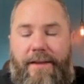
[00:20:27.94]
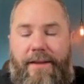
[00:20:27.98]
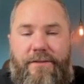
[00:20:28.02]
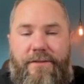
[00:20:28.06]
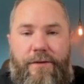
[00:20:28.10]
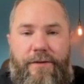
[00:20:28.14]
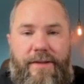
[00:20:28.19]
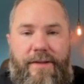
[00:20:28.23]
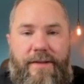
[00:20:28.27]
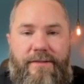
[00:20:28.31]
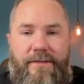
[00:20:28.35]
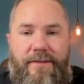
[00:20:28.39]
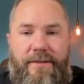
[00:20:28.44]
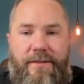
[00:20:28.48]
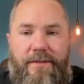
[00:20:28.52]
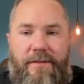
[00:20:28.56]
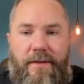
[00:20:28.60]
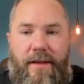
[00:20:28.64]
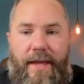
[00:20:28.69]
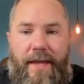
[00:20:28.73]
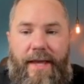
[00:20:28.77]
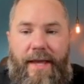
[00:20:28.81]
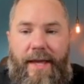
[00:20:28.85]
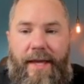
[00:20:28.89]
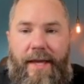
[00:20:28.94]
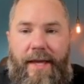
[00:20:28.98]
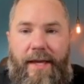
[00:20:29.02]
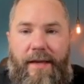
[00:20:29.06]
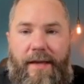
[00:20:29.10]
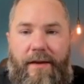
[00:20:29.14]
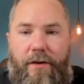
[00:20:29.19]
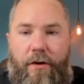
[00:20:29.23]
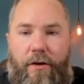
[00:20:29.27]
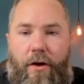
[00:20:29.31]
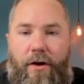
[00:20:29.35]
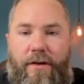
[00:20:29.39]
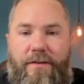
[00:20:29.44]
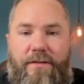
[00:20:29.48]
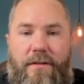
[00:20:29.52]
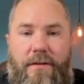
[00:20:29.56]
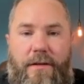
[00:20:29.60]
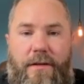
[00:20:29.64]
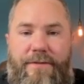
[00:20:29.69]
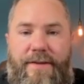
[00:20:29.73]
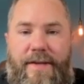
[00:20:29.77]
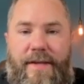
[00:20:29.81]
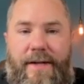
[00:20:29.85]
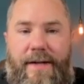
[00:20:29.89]
so this is a cost of
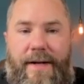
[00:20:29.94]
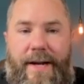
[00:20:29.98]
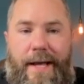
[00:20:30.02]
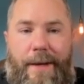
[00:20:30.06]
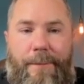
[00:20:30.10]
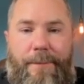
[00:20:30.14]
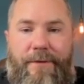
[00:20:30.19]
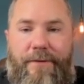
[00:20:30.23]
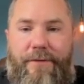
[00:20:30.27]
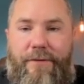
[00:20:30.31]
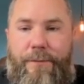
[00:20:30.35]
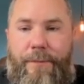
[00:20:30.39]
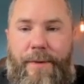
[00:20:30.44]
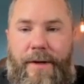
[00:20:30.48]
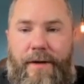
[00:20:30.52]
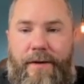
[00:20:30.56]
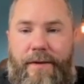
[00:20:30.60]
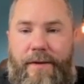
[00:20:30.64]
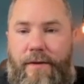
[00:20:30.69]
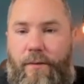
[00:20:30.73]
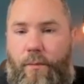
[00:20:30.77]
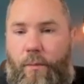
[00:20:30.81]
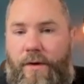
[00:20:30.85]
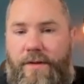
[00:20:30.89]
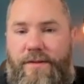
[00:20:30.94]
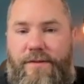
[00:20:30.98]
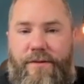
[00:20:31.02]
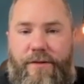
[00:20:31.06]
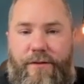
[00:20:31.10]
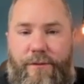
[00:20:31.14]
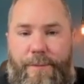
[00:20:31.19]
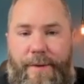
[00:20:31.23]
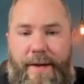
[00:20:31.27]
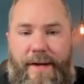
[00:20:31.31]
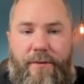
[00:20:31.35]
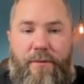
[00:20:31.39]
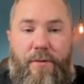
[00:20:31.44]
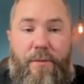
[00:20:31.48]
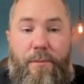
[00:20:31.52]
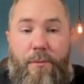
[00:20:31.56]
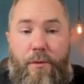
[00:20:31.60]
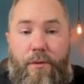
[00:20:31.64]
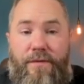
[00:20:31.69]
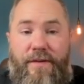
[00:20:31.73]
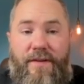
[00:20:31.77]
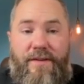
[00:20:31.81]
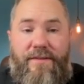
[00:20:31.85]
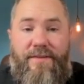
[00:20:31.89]
living in Annapolis, Maryland, what to expect when
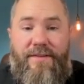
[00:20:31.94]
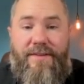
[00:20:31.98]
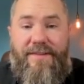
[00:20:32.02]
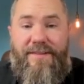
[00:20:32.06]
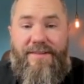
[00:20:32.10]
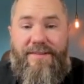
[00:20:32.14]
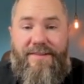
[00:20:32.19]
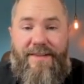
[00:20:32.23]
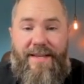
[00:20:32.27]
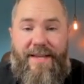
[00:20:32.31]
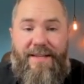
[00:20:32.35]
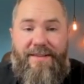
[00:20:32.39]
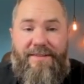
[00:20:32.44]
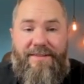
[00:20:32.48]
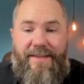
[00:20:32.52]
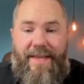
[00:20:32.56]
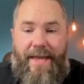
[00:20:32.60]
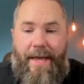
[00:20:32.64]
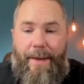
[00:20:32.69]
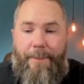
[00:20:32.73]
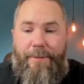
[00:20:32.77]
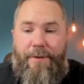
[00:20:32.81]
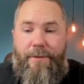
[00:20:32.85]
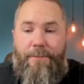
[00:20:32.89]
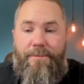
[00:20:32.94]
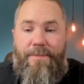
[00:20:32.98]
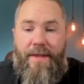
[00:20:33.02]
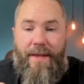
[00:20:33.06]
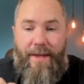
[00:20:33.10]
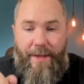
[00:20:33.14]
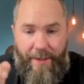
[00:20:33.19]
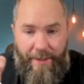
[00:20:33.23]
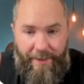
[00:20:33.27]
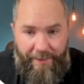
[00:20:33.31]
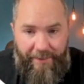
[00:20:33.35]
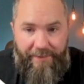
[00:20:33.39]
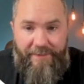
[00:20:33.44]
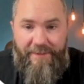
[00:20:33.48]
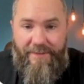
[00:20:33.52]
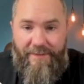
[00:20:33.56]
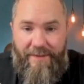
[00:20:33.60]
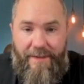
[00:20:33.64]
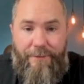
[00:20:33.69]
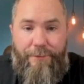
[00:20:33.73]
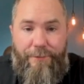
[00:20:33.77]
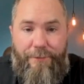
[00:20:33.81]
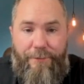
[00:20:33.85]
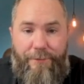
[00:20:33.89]
moving to the state's capital. This is
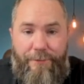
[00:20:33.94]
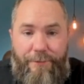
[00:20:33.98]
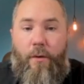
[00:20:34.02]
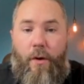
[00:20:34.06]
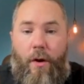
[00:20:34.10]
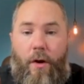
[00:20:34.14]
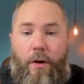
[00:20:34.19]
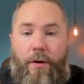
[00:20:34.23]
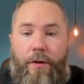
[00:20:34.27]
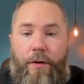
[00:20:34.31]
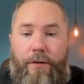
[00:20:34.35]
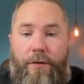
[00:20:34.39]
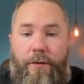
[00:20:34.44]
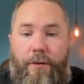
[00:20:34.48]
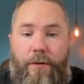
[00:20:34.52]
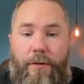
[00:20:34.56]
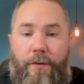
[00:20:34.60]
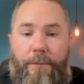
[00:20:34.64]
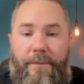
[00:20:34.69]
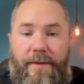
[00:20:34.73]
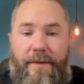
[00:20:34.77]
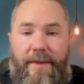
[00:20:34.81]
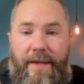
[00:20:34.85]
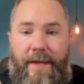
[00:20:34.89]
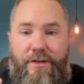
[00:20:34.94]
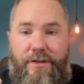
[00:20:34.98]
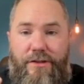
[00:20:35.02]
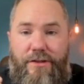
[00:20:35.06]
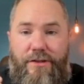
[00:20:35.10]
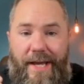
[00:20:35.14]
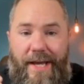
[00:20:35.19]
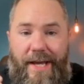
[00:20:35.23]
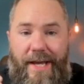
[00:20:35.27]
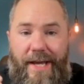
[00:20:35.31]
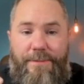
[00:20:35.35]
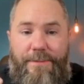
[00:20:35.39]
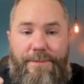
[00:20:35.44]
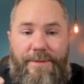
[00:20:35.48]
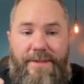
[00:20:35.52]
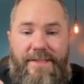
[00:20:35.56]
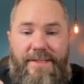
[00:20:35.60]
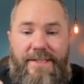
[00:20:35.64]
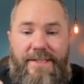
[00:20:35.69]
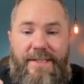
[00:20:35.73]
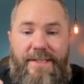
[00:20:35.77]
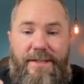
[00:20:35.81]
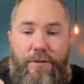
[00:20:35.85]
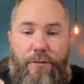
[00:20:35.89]
a full article that
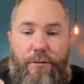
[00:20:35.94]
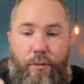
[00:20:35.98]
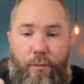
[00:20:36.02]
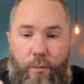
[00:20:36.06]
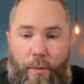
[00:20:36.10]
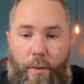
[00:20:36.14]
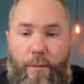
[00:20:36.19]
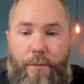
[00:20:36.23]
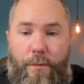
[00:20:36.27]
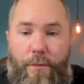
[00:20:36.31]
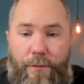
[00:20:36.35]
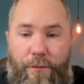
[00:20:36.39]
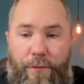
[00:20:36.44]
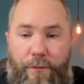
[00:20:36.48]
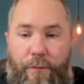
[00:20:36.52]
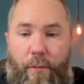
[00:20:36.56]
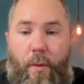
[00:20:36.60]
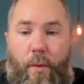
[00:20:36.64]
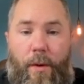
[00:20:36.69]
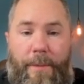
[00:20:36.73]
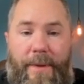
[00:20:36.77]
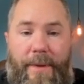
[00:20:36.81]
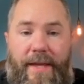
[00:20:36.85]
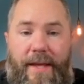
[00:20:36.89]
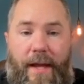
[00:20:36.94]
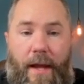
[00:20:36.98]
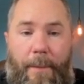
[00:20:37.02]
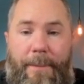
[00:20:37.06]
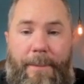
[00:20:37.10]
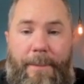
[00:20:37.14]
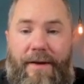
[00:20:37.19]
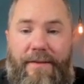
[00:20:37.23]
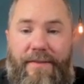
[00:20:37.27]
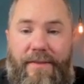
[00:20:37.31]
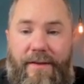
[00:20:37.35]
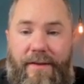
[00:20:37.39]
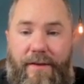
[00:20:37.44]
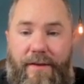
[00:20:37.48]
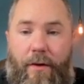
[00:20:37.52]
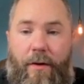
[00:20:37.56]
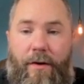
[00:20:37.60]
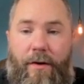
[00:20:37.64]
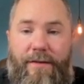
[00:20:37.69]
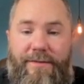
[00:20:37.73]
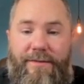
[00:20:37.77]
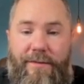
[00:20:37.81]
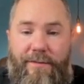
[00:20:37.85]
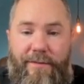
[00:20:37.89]
ChatGPT wrote for me about the
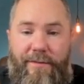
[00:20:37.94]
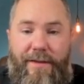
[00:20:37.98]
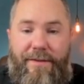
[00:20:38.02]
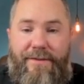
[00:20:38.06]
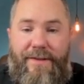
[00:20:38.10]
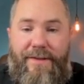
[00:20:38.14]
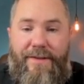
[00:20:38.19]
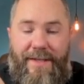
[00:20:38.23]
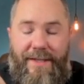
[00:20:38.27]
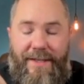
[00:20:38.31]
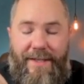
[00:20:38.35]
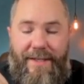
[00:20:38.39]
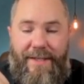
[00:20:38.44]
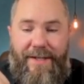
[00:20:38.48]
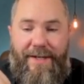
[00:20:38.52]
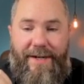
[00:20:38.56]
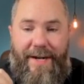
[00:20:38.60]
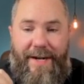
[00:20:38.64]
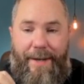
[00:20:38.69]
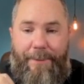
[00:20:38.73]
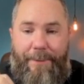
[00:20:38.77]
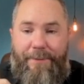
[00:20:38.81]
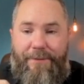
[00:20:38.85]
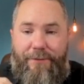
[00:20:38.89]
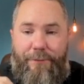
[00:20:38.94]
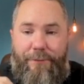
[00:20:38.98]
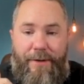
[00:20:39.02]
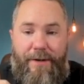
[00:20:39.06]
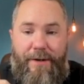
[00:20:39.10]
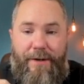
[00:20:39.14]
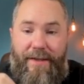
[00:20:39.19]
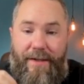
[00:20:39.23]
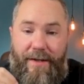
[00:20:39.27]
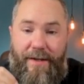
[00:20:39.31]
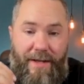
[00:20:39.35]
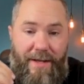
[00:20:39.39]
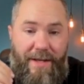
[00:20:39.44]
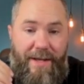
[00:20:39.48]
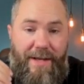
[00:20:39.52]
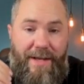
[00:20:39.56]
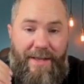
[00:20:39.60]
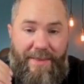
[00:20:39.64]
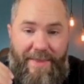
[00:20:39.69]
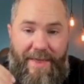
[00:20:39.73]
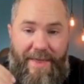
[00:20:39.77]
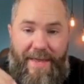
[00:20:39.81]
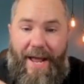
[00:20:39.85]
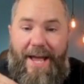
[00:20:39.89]
cost of living in Annapolis, Maryland,
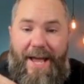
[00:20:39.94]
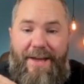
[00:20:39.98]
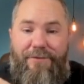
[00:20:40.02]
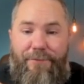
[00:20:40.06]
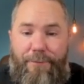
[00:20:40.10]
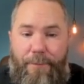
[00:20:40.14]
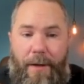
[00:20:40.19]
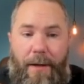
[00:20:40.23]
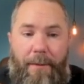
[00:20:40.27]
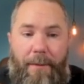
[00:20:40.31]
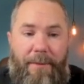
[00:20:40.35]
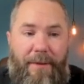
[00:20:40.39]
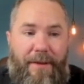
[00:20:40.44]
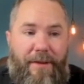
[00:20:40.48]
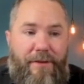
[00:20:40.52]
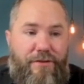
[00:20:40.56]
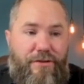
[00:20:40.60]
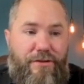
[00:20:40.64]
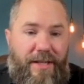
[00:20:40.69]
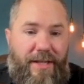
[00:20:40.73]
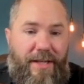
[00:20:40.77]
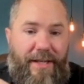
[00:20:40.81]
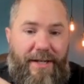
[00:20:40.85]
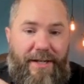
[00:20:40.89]
that I've published, and